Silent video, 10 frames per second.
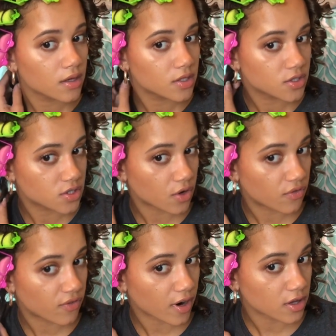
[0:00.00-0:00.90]
So
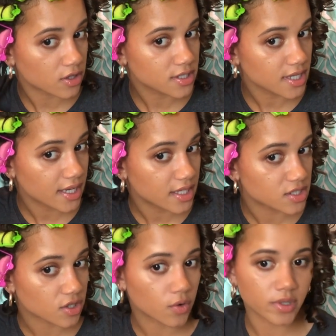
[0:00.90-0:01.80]
far it looks like these
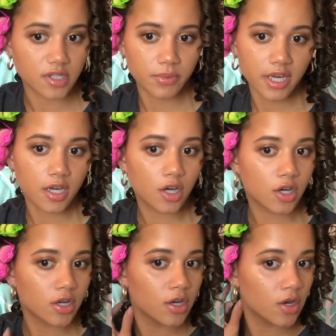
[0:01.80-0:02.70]
are going to be
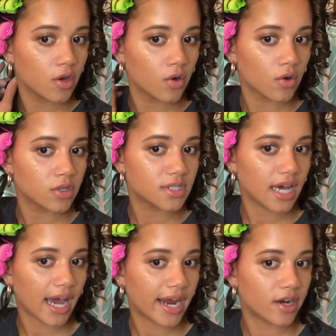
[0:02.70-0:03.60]

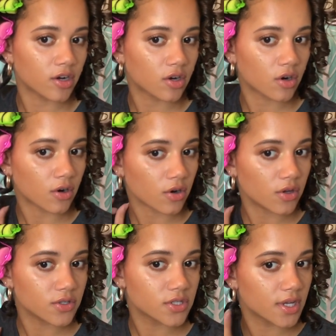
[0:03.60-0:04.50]
tighter
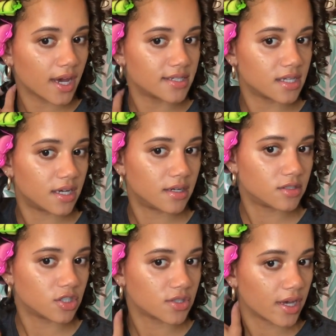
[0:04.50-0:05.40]
curls, as in
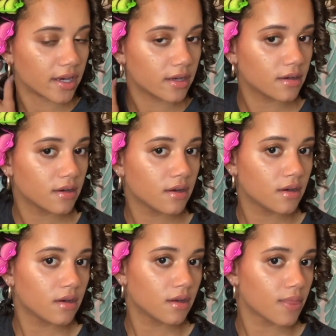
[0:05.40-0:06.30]
just like
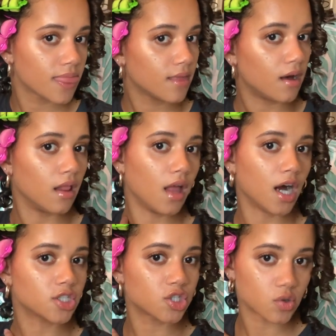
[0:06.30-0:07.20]
a
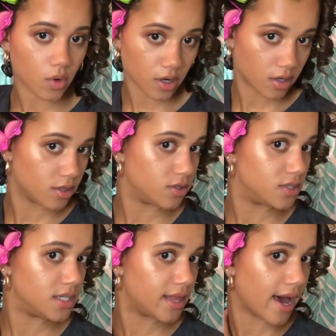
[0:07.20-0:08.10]
lot shorter. You
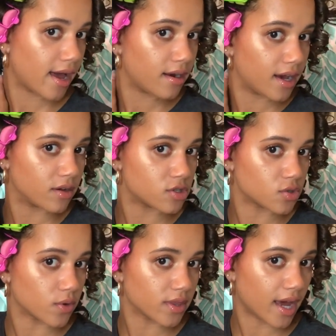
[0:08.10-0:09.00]
see that? How
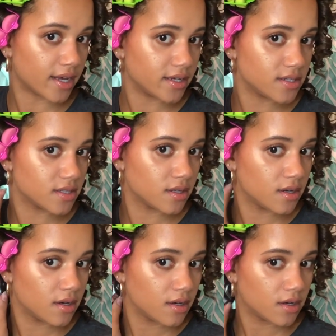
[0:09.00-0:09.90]
short that is?
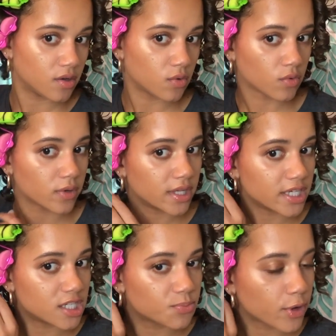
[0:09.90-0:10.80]
Really
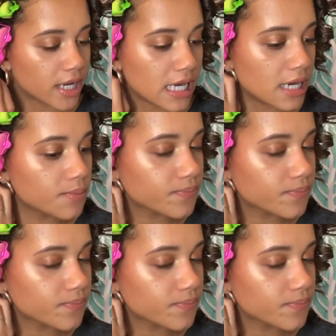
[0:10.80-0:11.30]
springy.